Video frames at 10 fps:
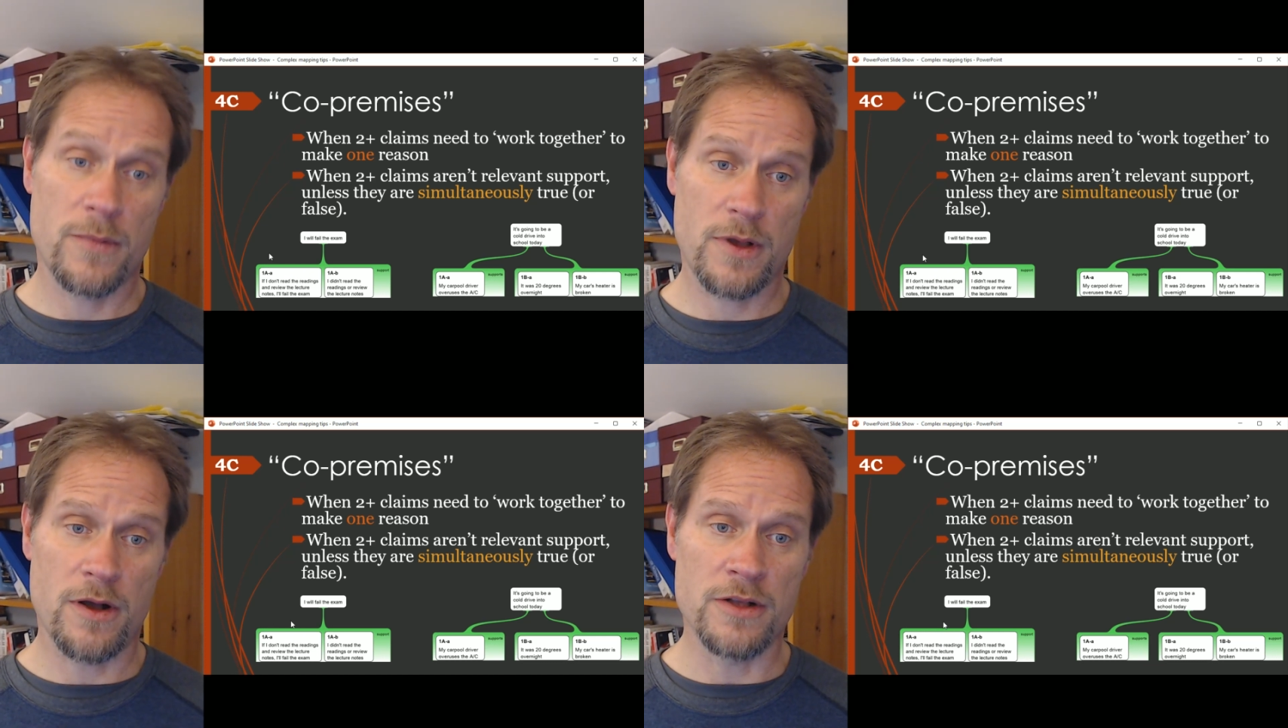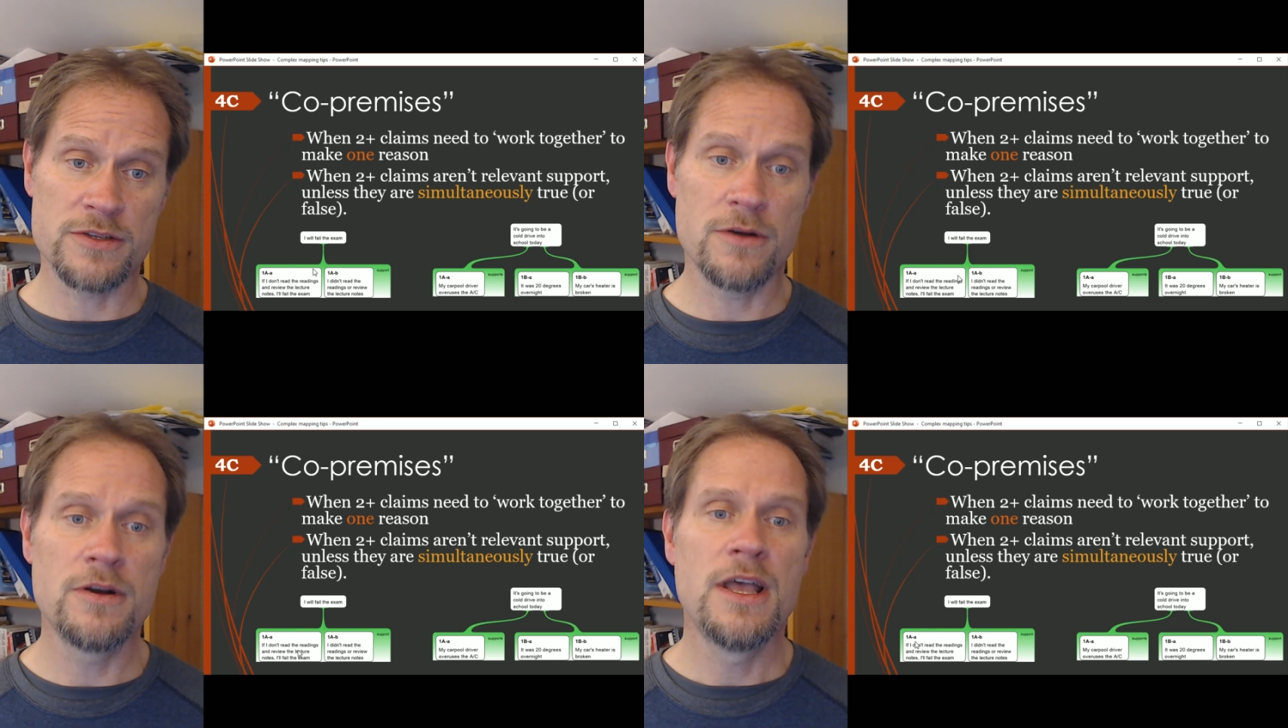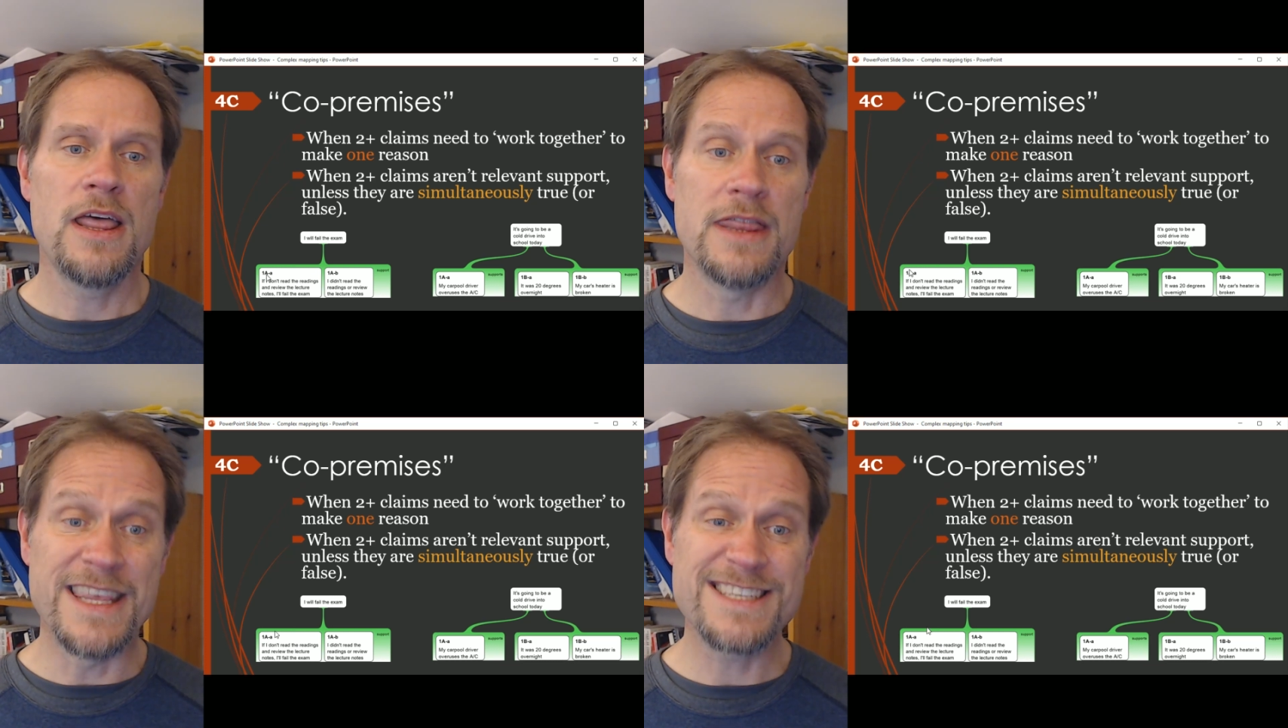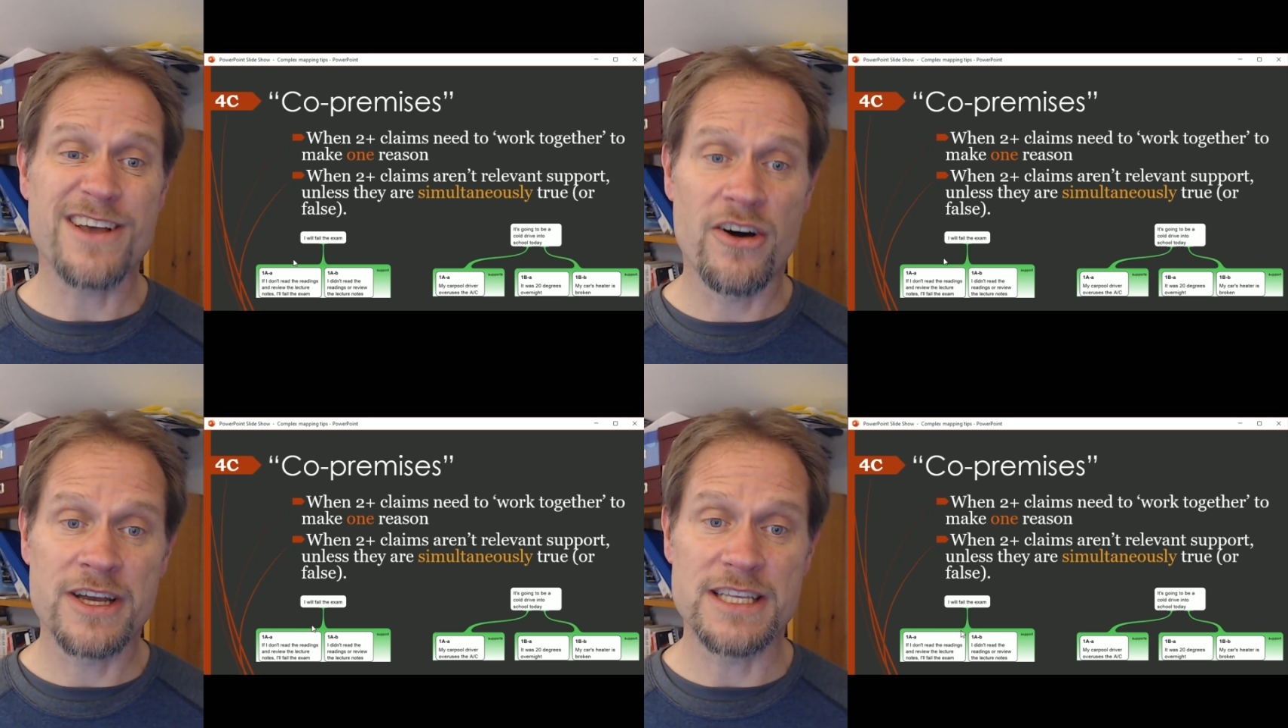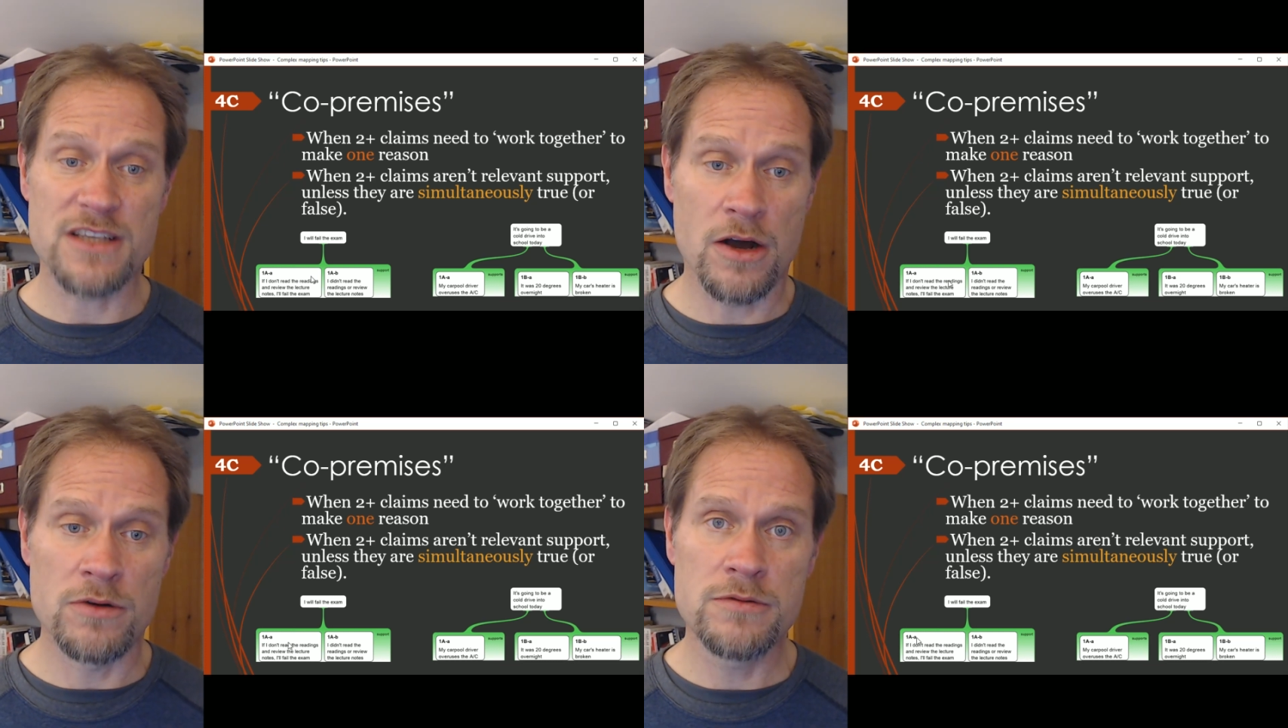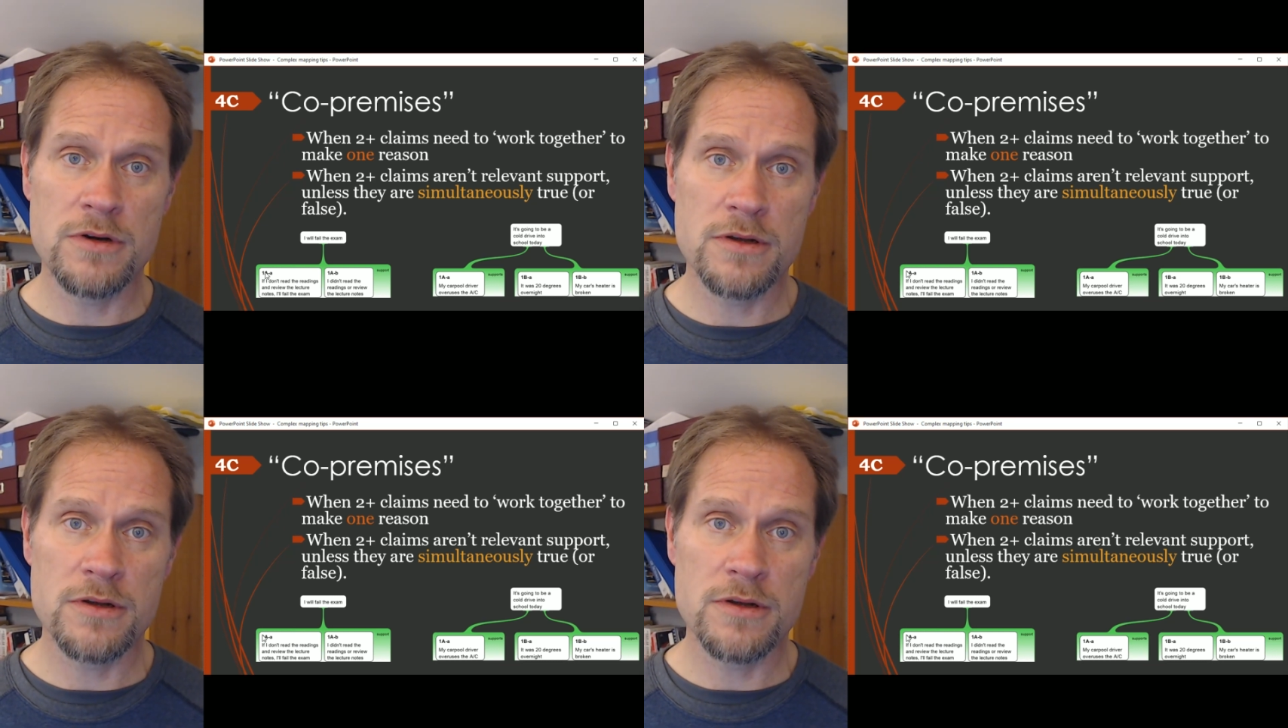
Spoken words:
Also, this on its own